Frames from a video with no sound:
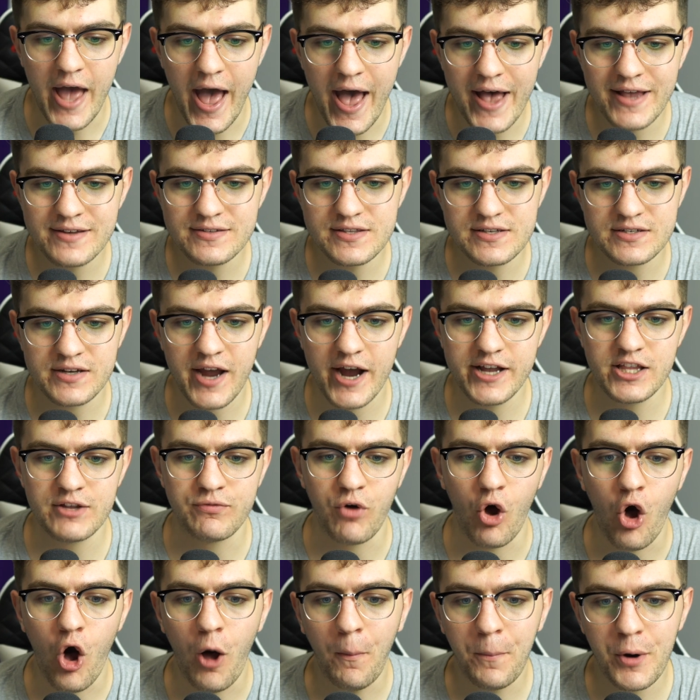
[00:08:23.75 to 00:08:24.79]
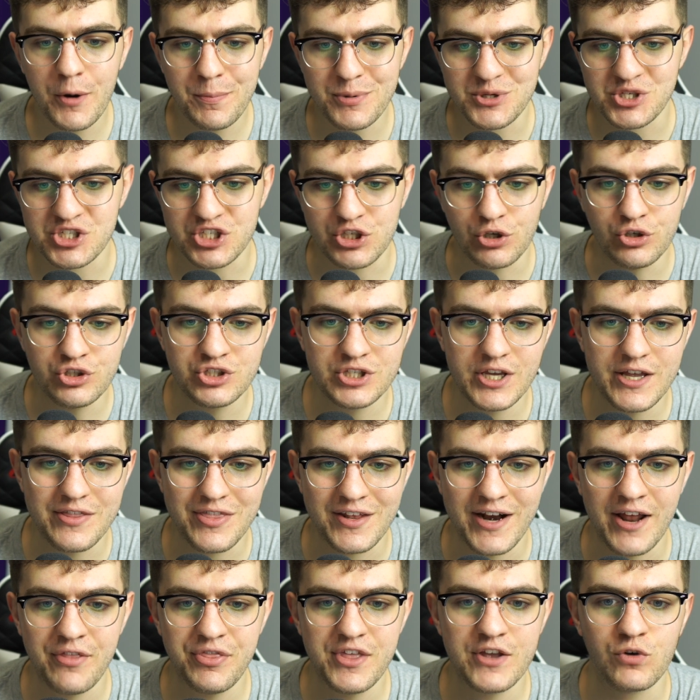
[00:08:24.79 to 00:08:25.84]
has this kind of all purpose skill set
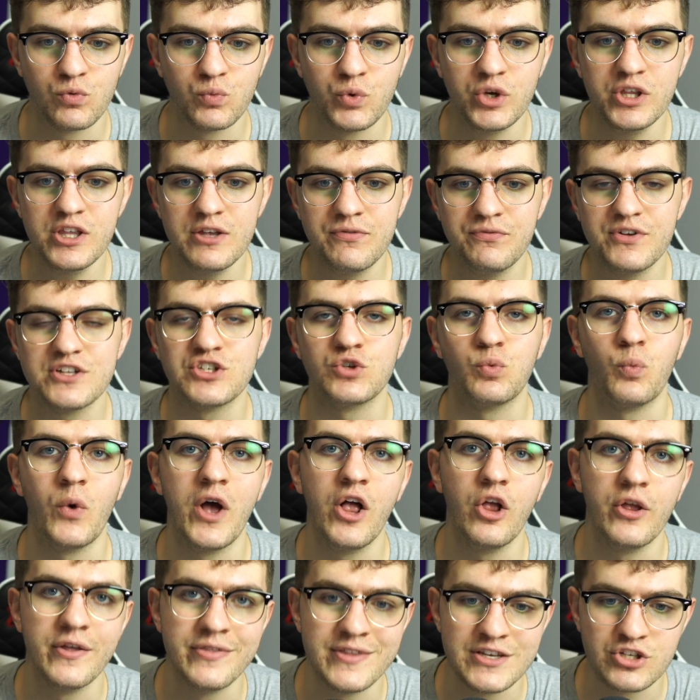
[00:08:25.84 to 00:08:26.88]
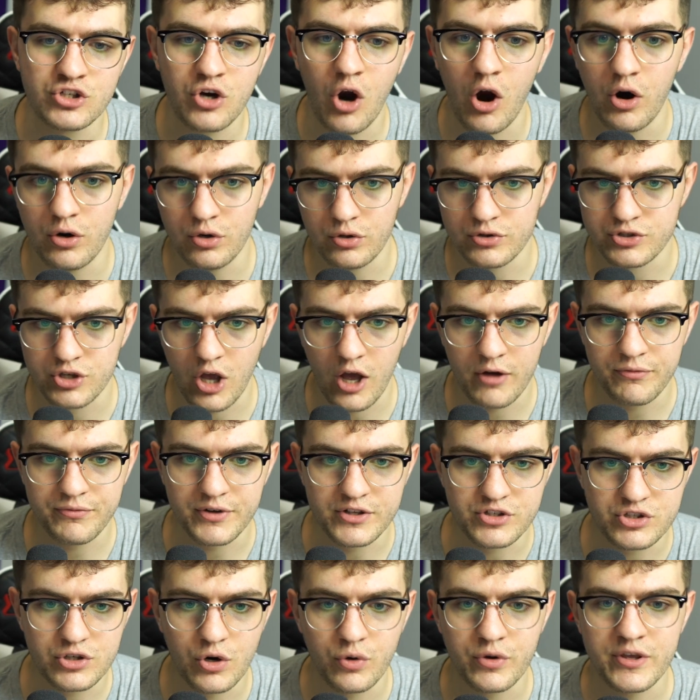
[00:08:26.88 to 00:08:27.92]
that I think really fits well in this Cardinals
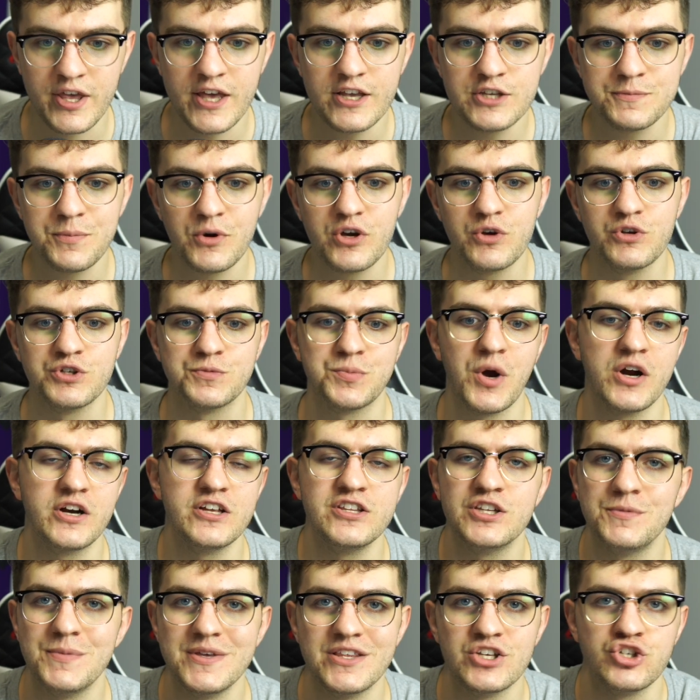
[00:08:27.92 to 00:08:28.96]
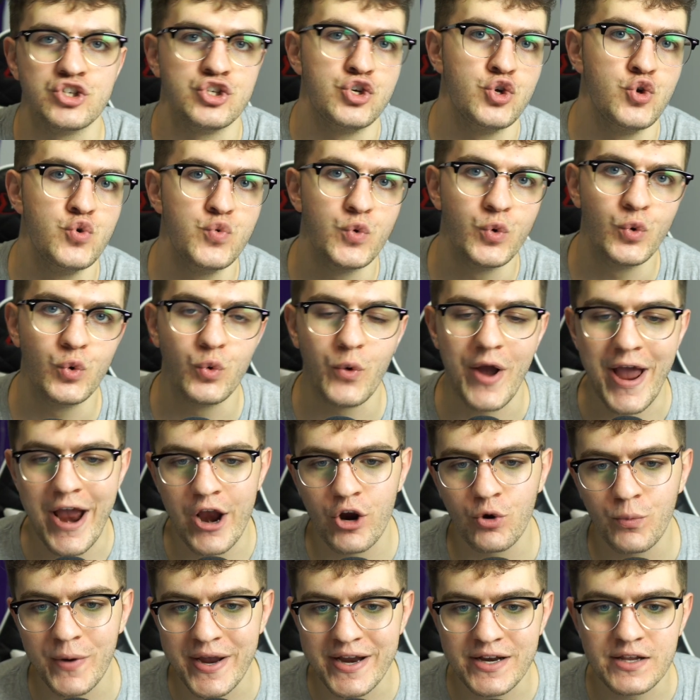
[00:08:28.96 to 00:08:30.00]
offense. You know, Kingsbury was brought in to be this guru
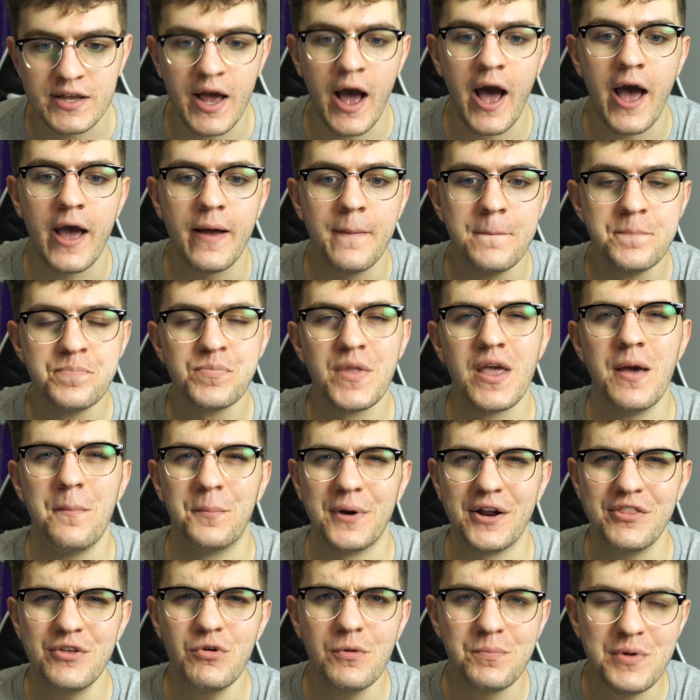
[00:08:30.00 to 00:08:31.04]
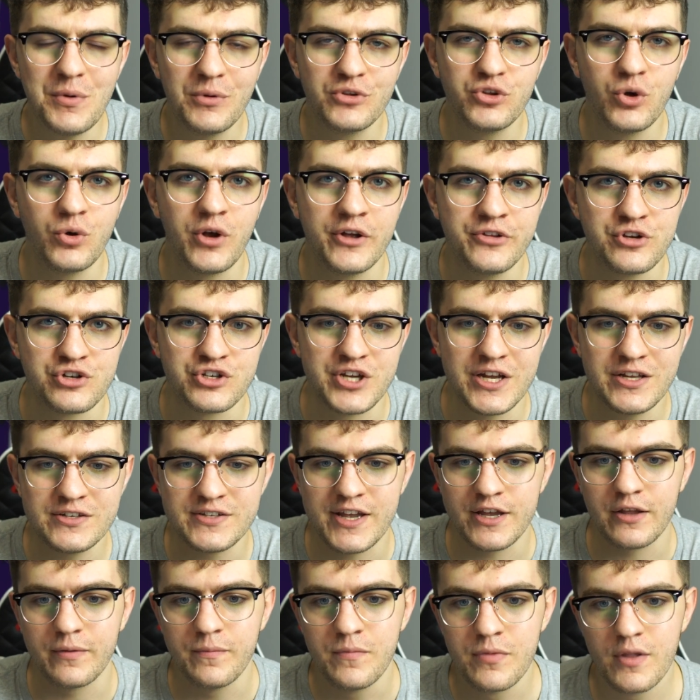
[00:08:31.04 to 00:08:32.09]
air raid guy. But I think what people don't understand is
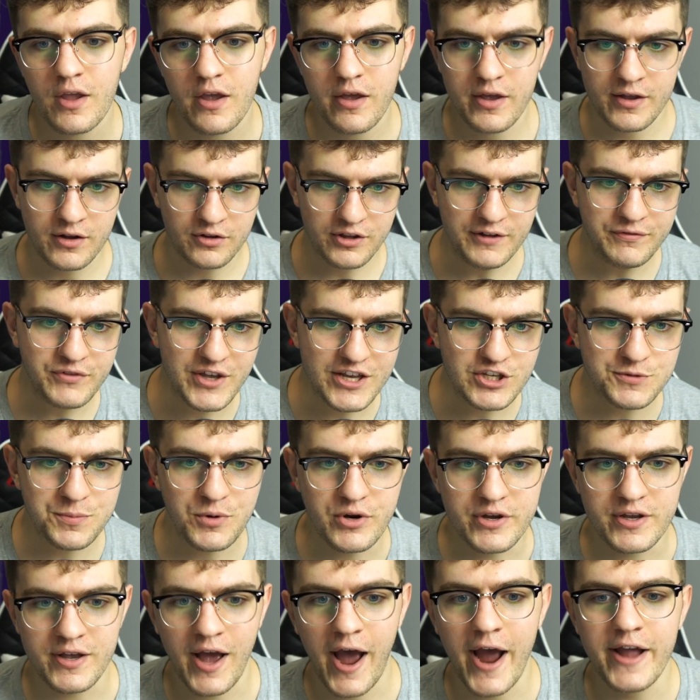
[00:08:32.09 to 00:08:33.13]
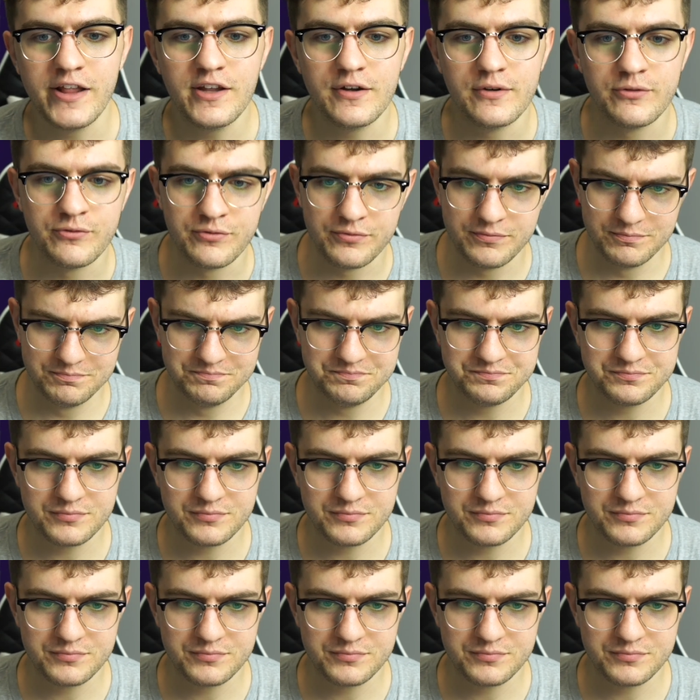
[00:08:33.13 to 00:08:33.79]
that Cliff Kingsbury kind of